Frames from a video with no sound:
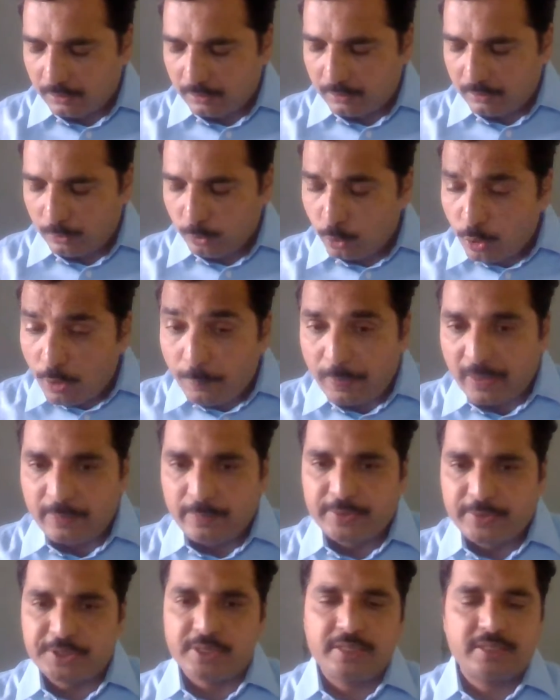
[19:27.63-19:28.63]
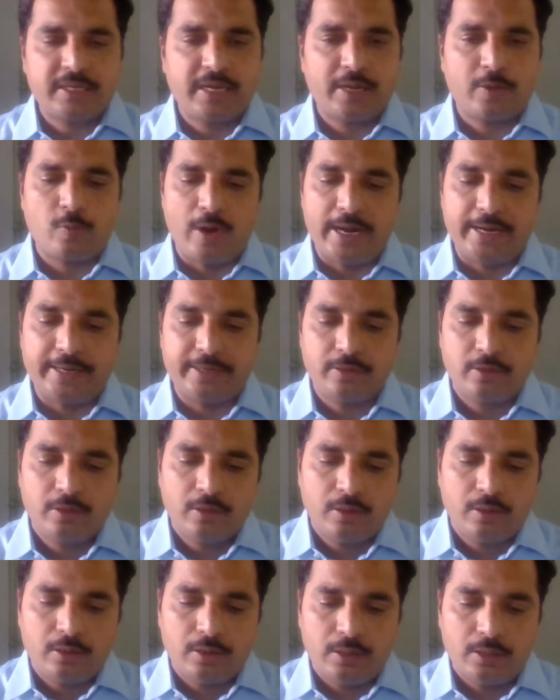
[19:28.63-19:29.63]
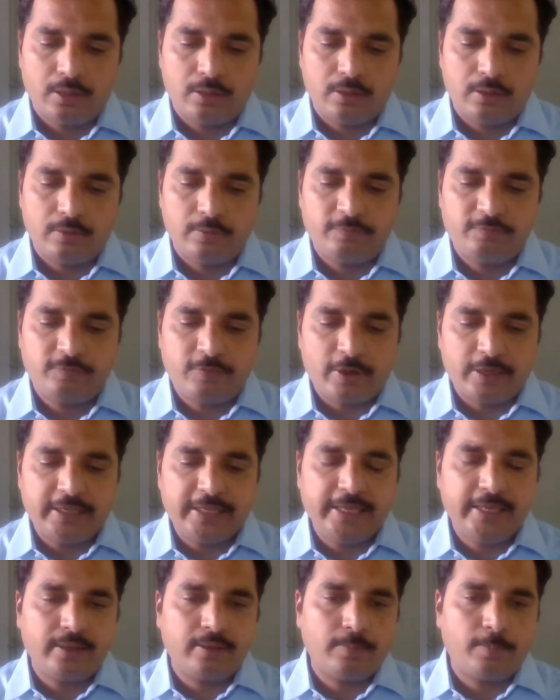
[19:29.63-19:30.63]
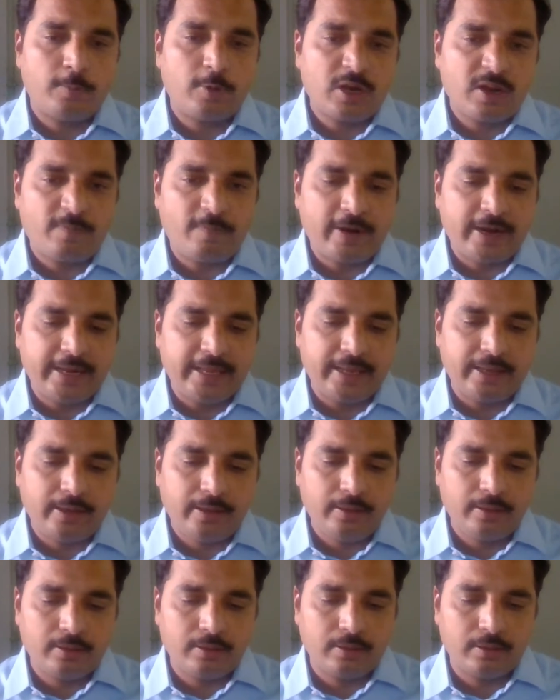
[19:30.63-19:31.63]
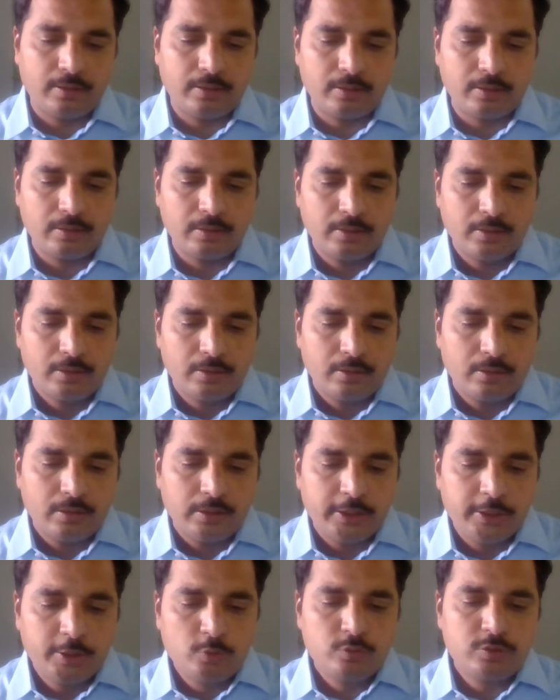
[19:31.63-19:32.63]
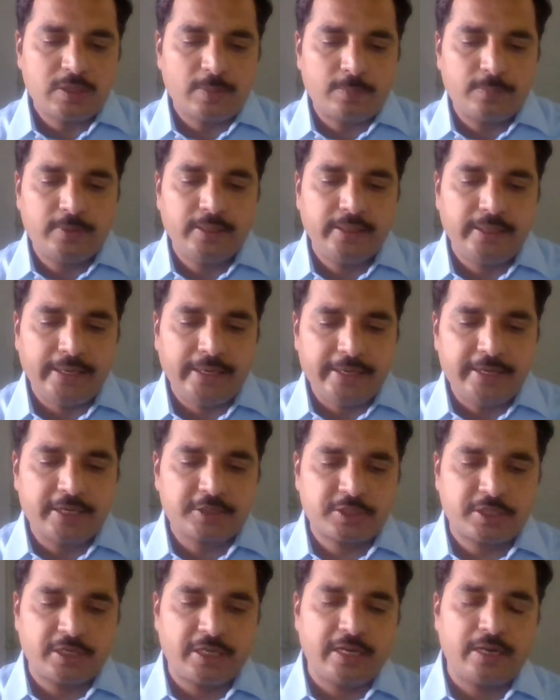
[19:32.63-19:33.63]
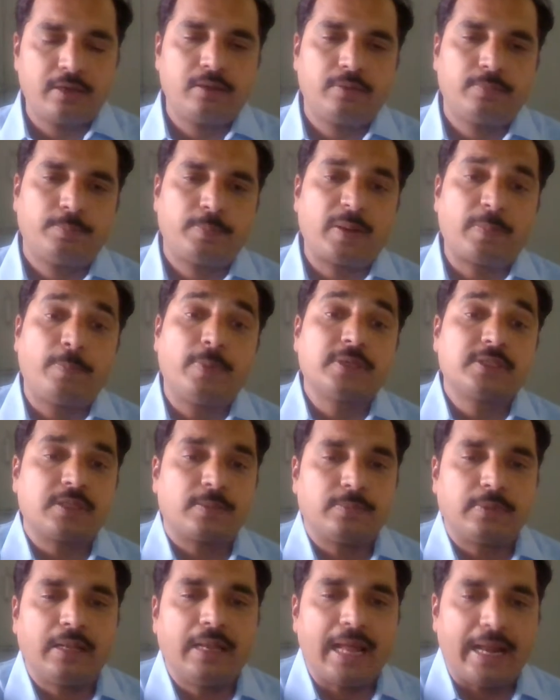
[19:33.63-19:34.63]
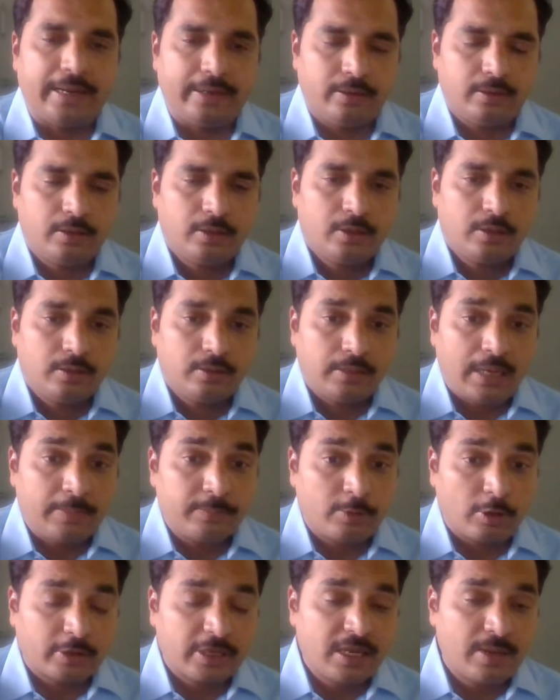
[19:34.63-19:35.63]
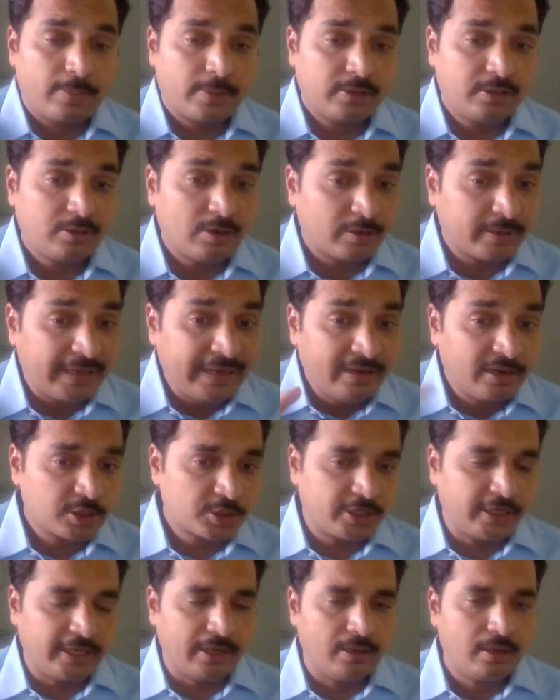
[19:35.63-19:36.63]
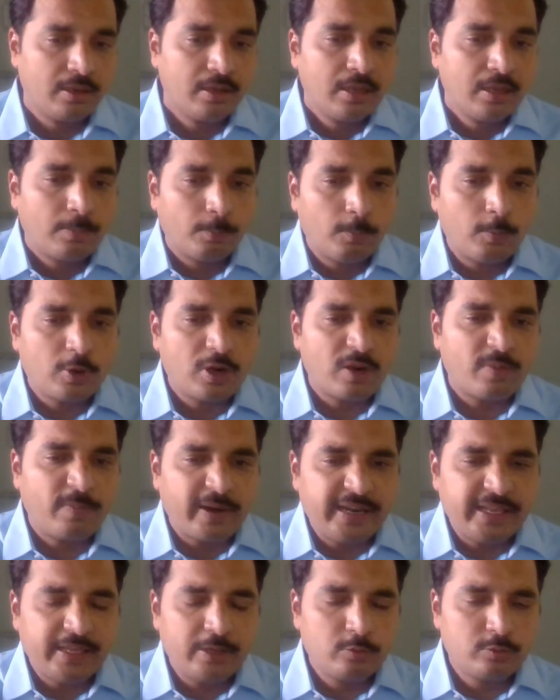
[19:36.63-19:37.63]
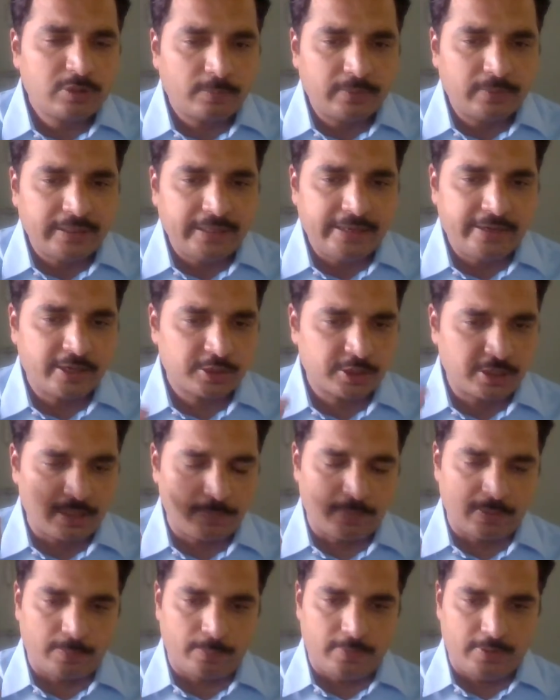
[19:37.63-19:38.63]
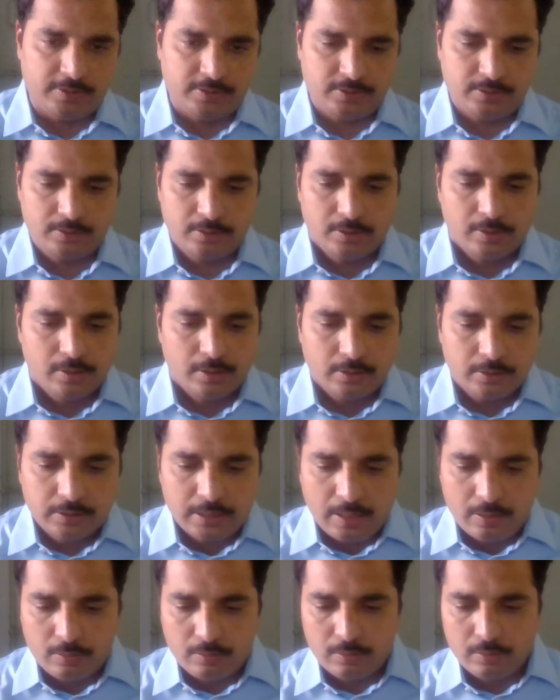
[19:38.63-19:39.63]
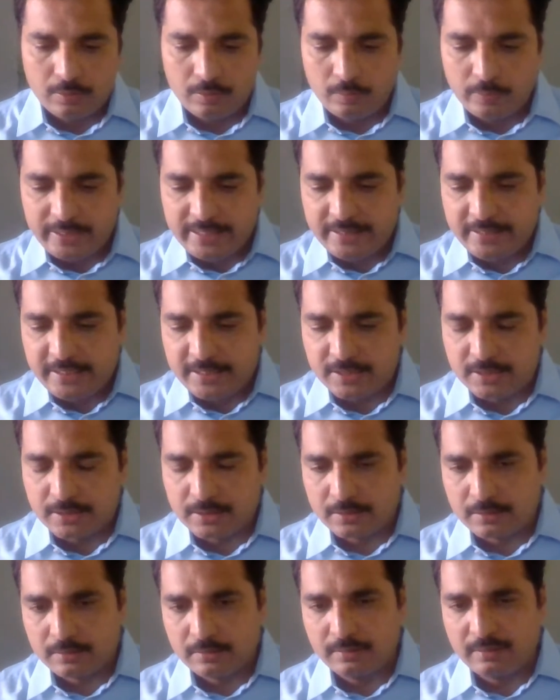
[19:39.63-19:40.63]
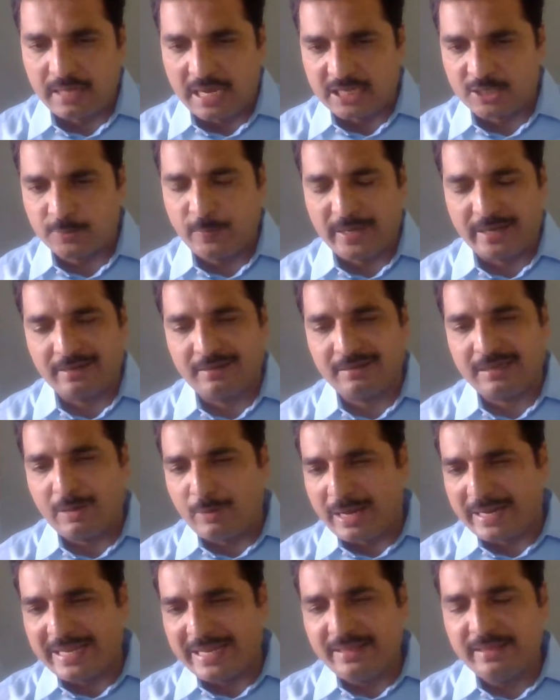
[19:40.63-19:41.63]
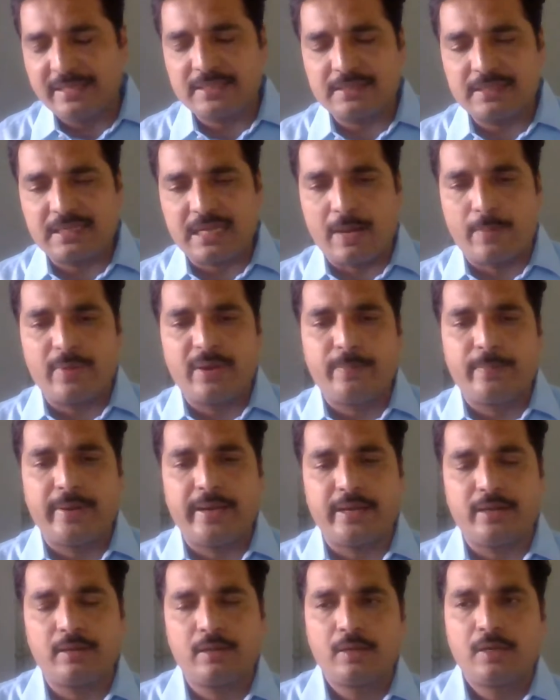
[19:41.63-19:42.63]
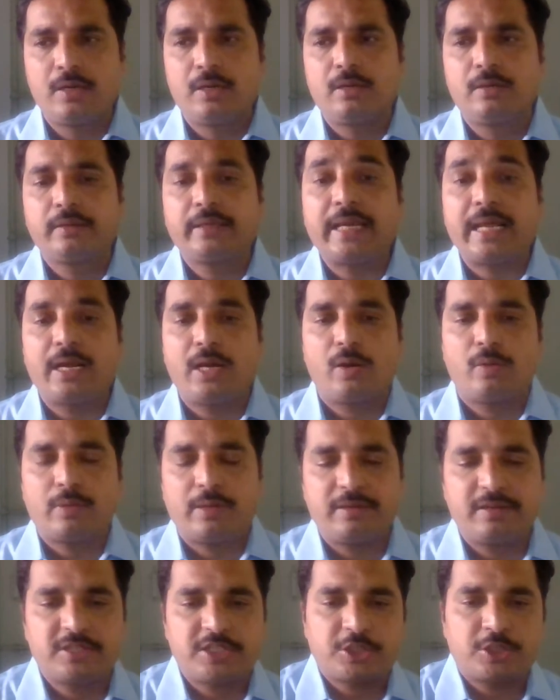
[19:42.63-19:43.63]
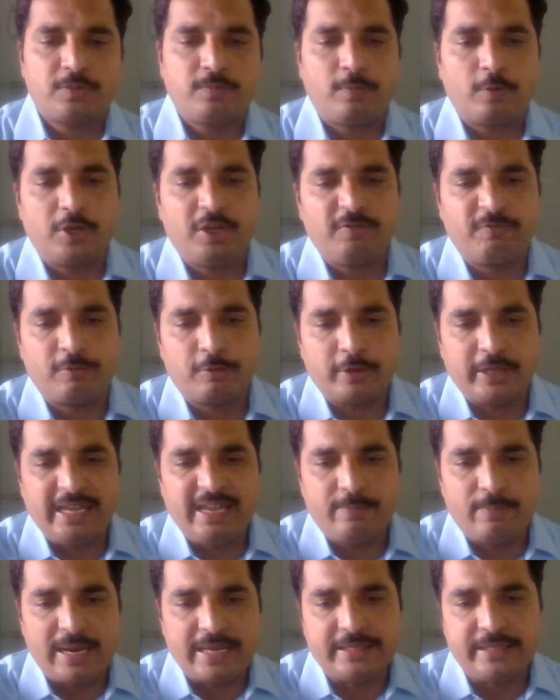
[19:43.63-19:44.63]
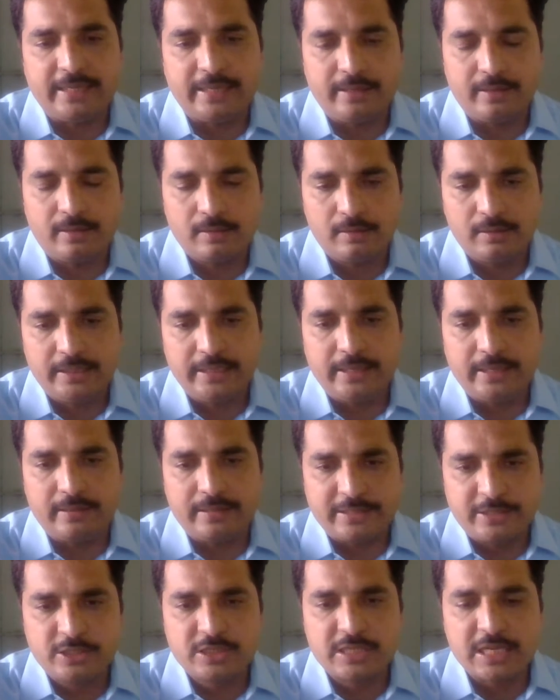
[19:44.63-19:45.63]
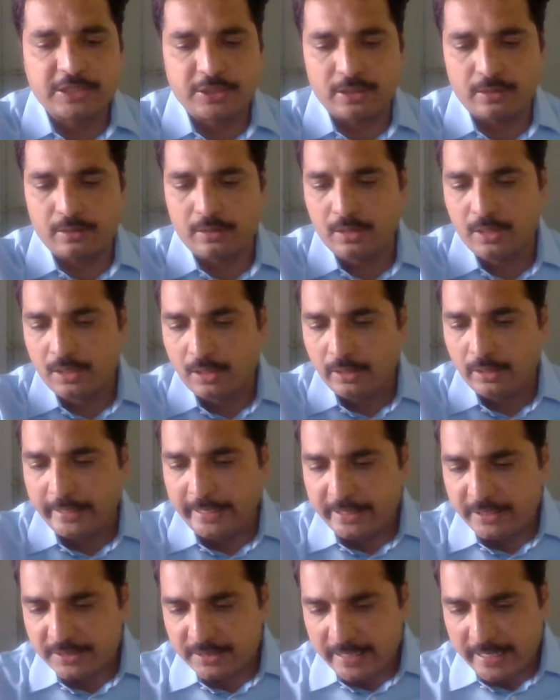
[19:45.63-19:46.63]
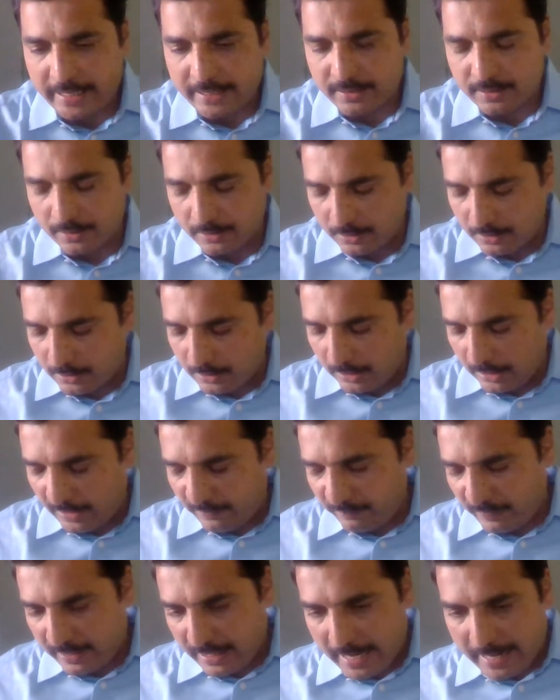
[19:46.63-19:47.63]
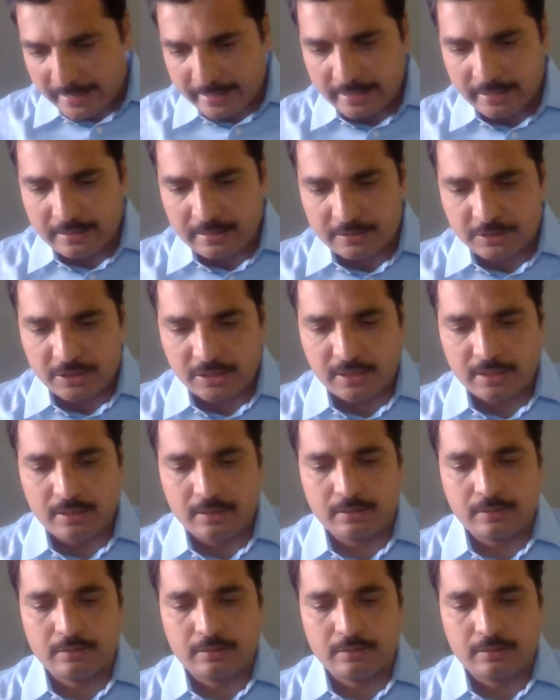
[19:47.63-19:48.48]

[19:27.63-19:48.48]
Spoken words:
no permission is required for the bona fide use of the industrial purpose of the land. I'm talking about the not industrial, bona fide use of the industrial purpose. Now, what is this aspect? Now, again, this is the amendment carried out under section 44A by the legislature. It says if an agriculture